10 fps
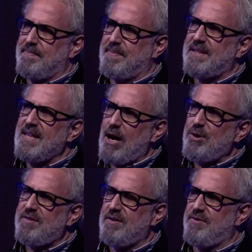But now
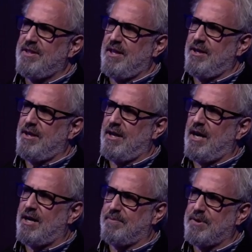it's even
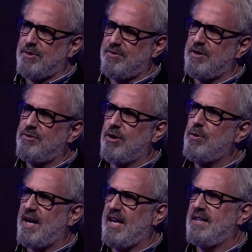hard because the
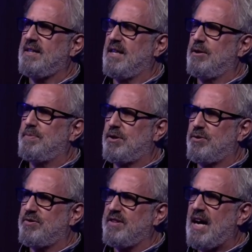joke ends now,
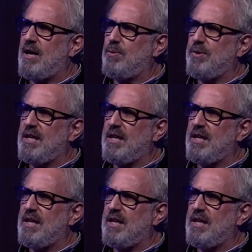because now,